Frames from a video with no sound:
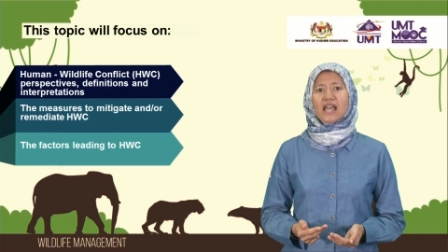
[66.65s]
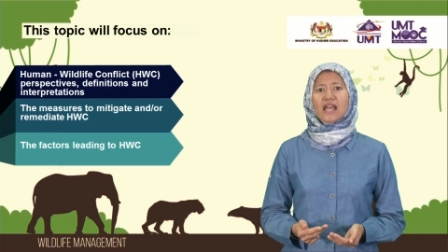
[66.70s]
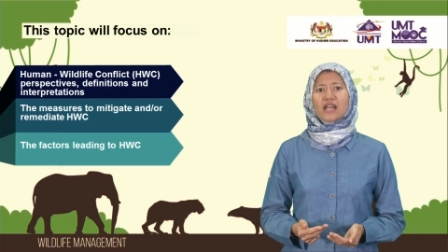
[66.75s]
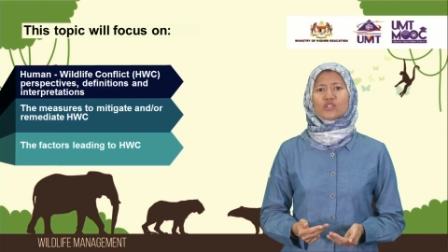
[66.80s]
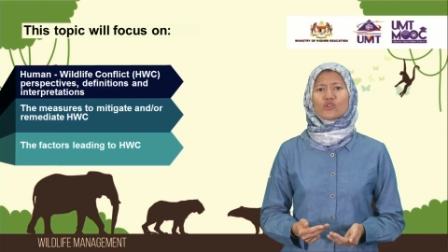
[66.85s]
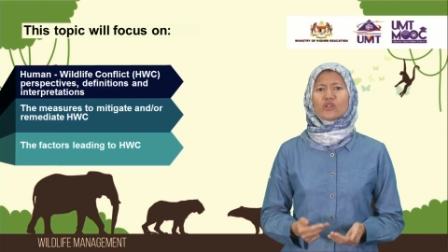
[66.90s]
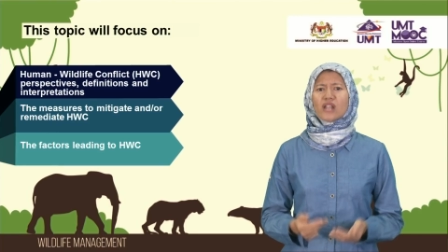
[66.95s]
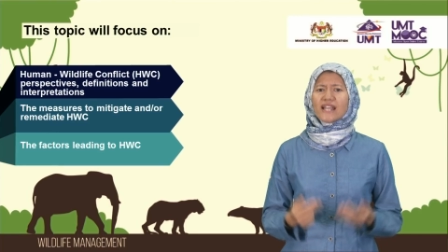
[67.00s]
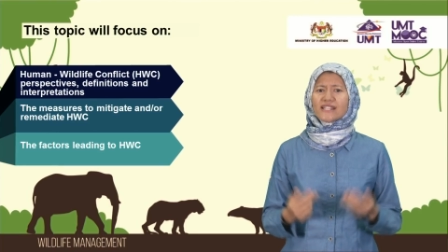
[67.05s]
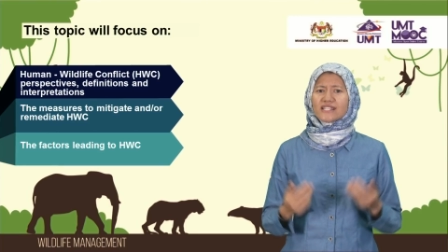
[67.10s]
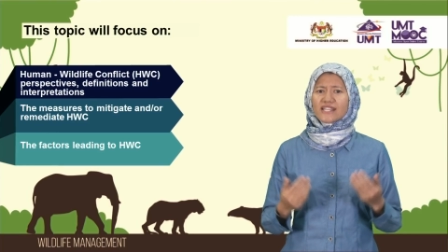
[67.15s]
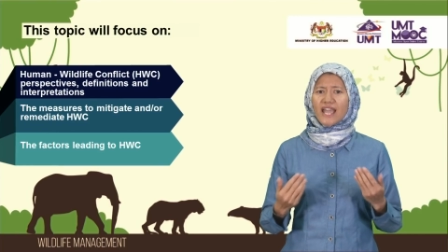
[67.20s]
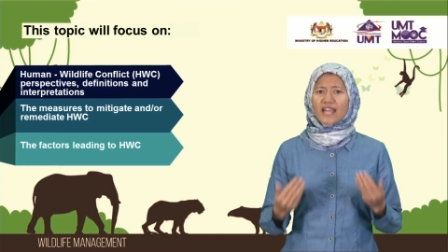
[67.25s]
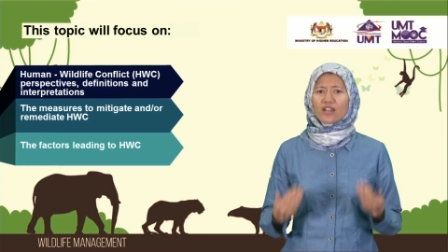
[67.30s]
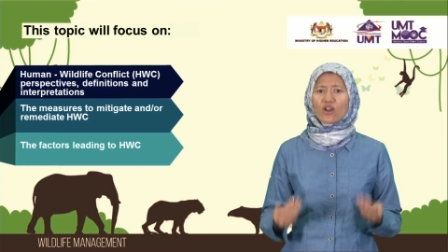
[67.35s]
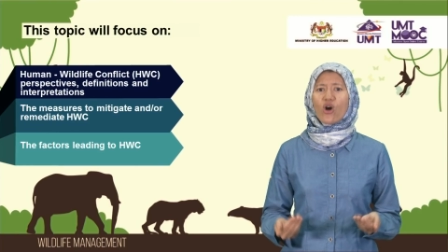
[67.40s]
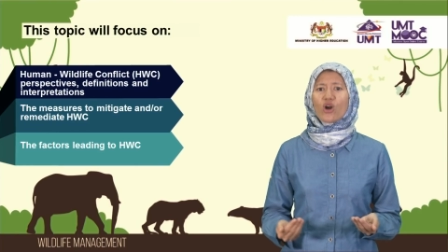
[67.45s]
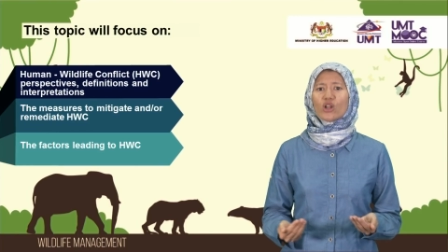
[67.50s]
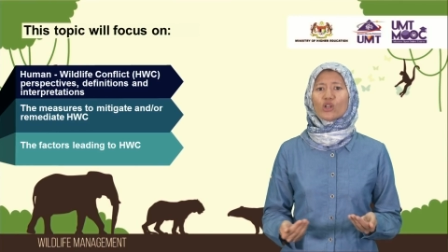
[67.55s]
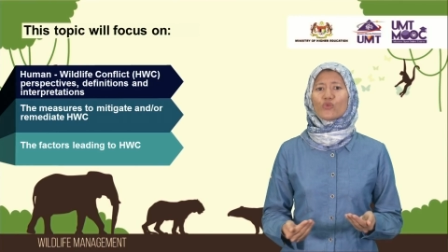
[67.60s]
So let's
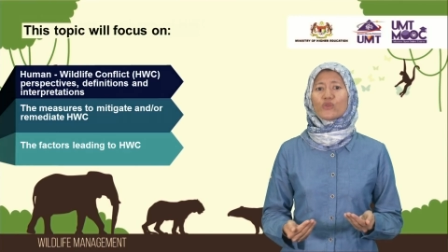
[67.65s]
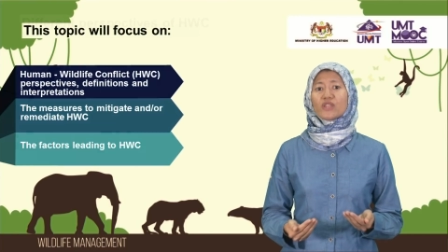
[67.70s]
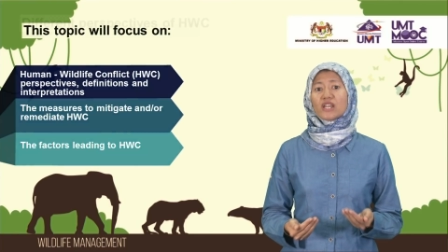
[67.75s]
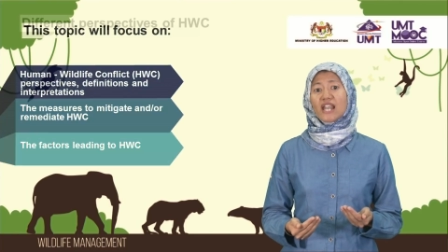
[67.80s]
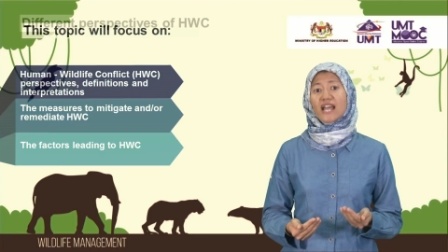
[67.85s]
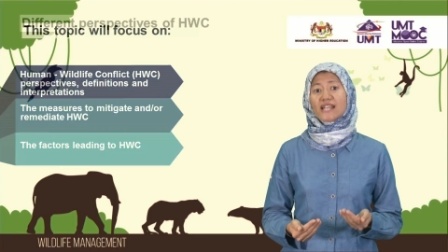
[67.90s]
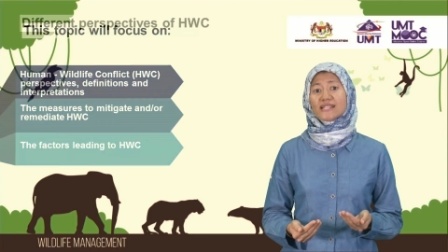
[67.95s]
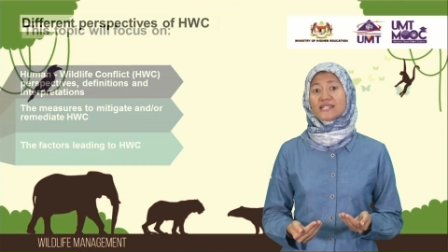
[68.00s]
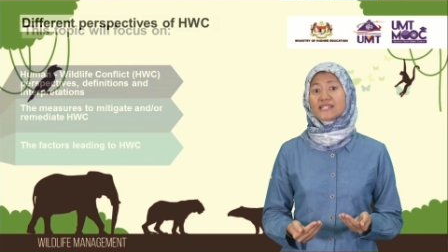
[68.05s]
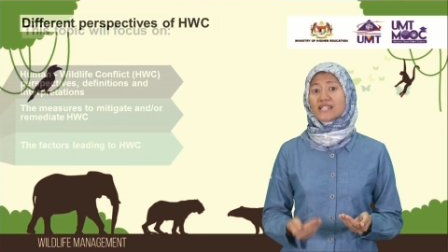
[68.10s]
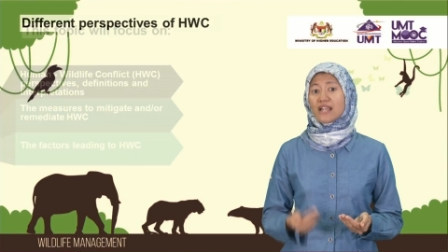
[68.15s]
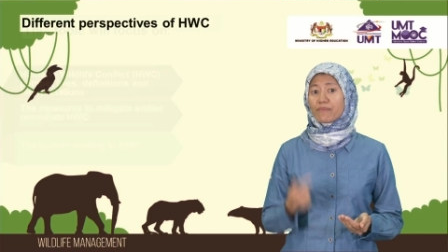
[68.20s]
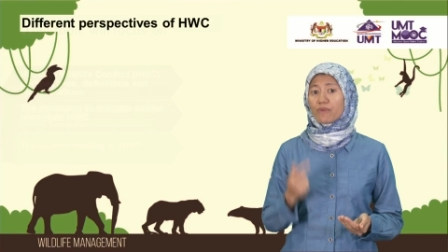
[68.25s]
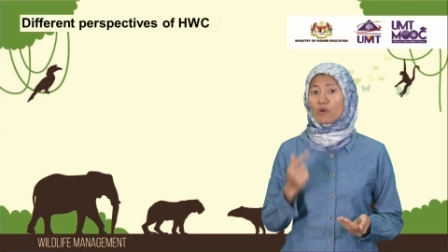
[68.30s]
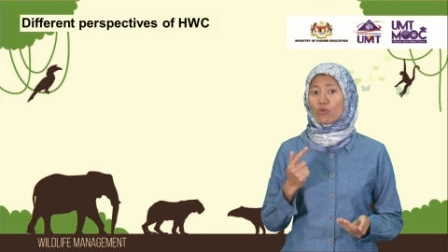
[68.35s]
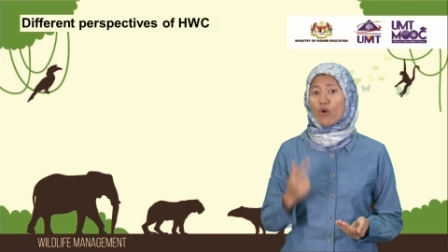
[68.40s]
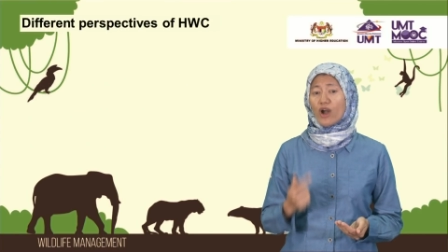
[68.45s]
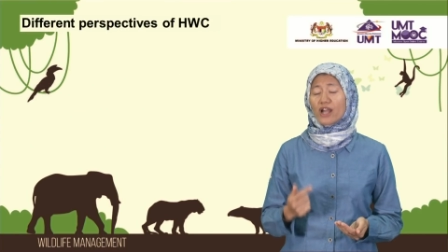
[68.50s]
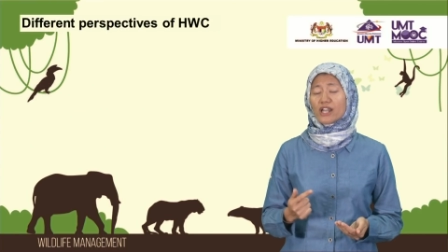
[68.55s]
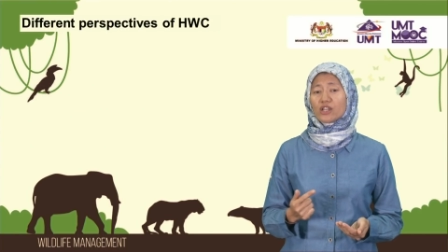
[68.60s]
get on with the lesson number
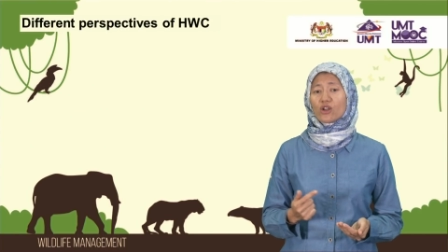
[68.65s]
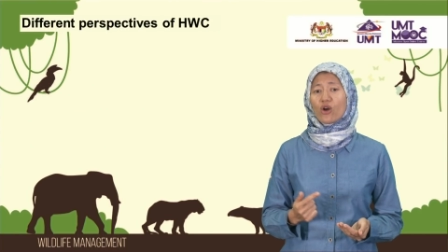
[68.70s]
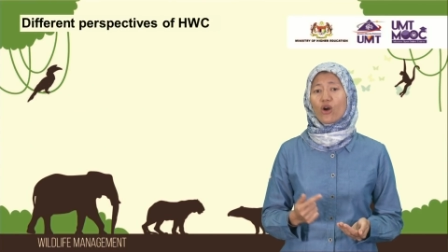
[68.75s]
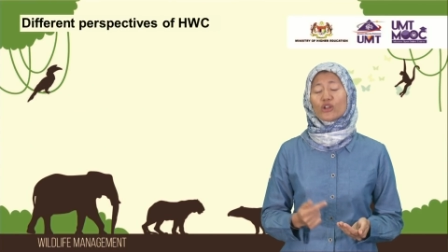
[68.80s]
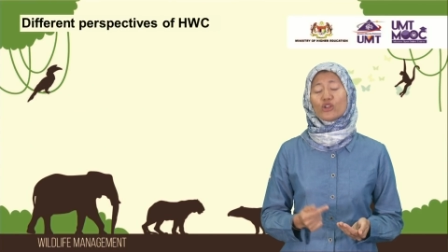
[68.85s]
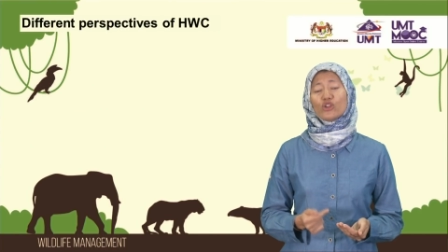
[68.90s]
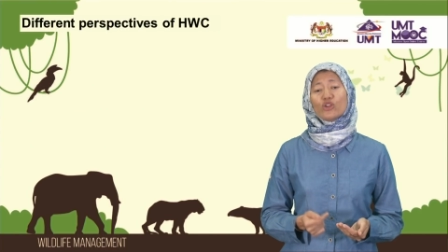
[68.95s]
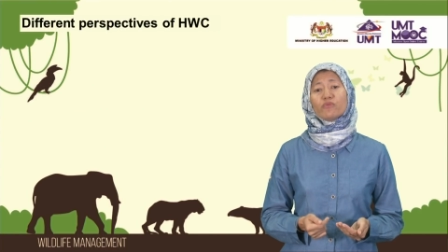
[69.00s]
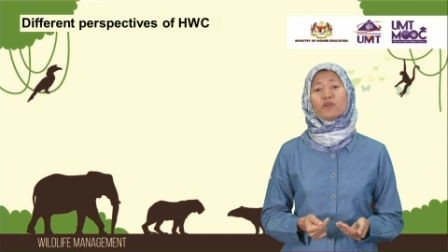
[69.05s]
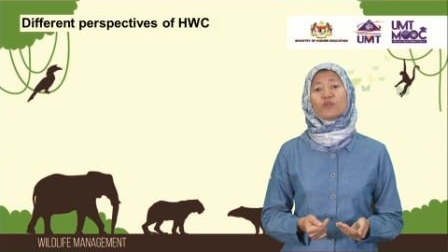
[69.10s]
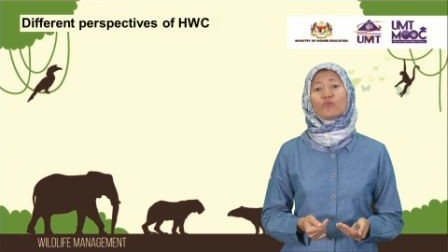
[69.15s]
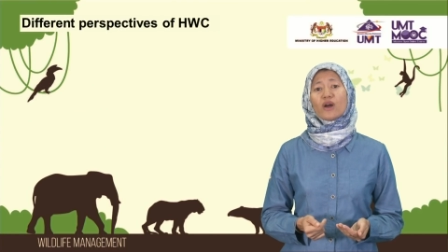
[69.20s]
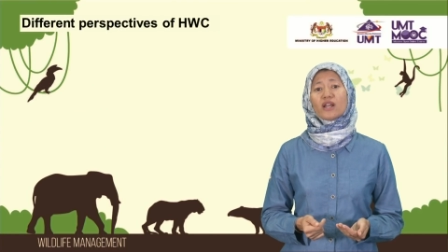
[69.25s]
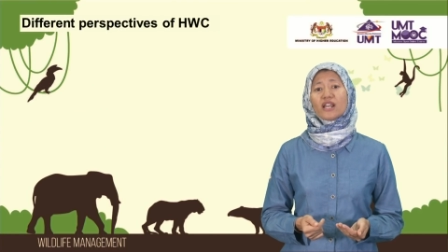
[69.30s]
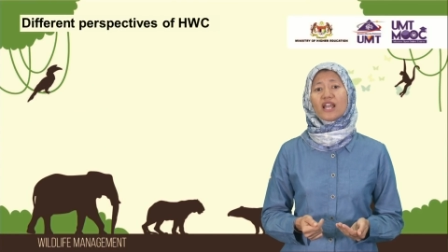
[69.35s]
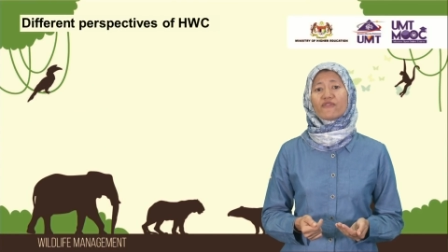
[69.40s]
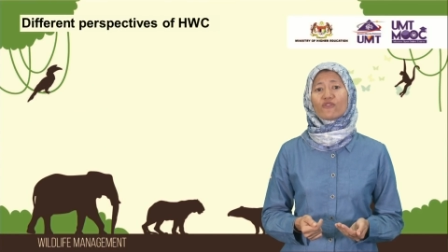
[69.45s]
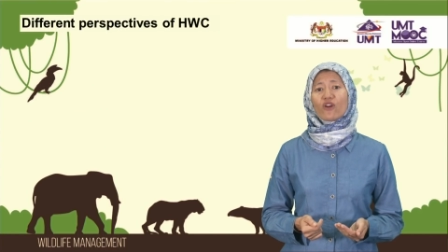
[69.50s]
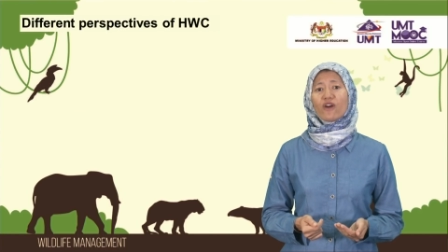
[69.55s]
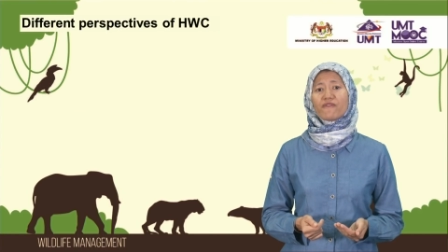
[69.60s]
one on
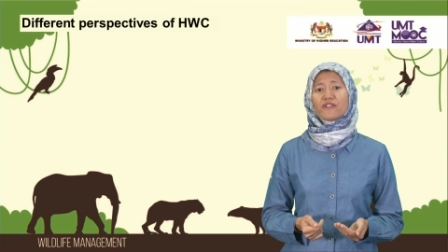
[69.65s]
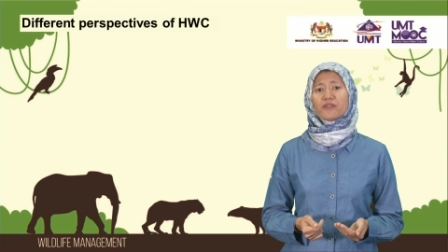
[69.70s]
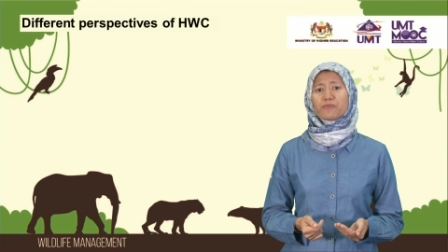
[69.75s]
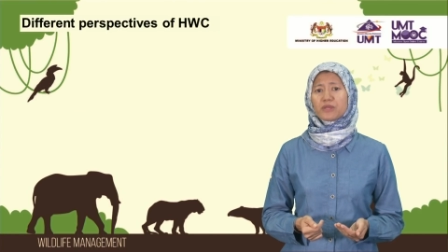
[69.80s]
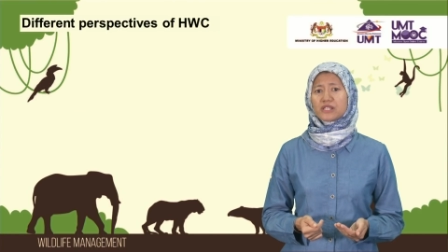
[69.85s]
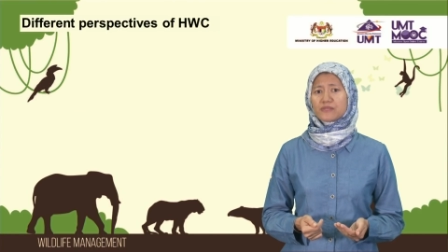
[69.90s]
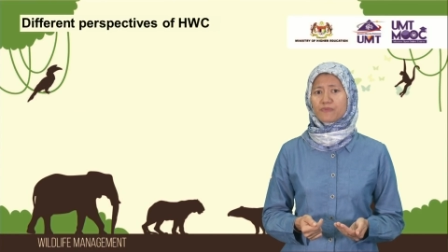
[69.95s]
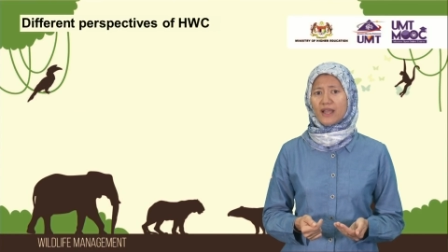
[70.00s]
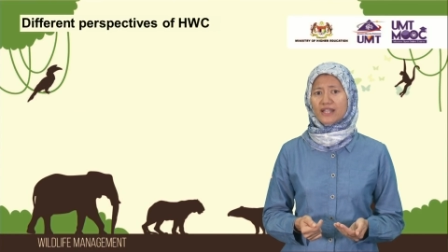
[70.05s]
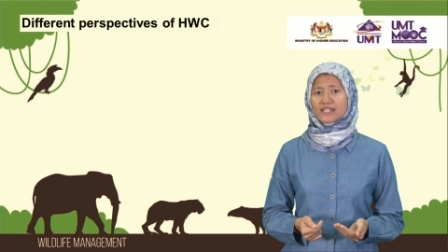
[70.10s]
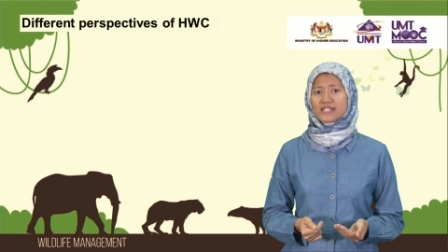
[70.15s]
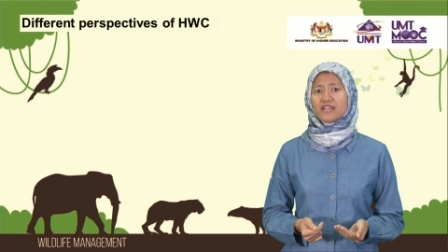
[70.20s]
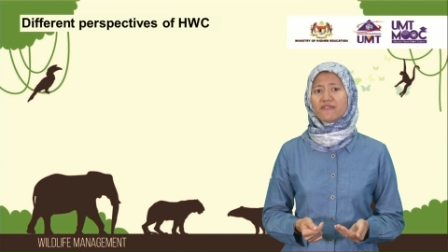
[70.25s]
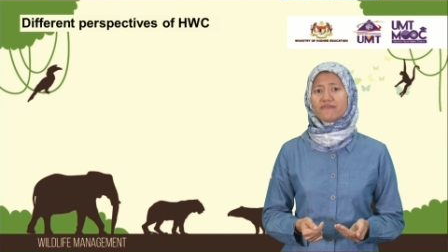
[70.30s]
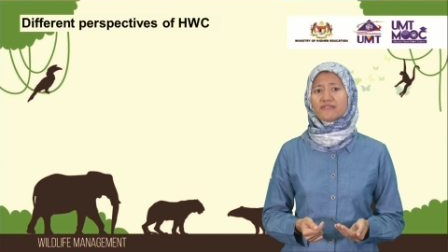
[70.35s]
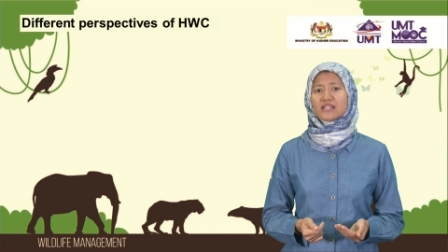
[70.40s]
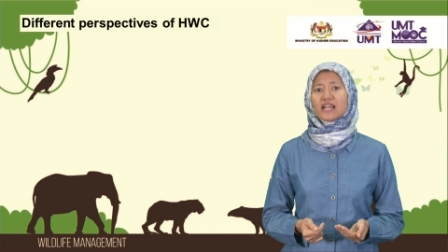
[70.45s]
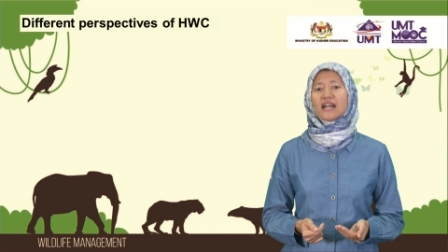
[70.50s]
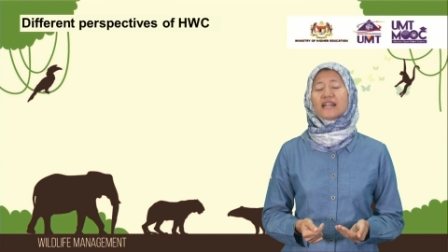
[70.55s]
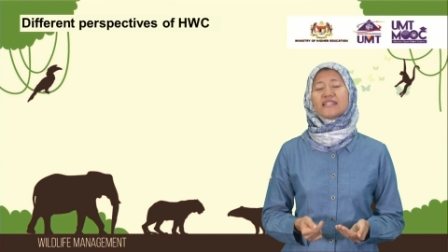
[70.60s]
human-wildlife conflict
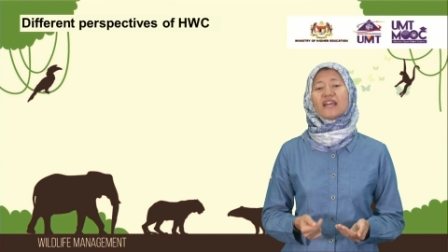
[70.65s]
perspectives,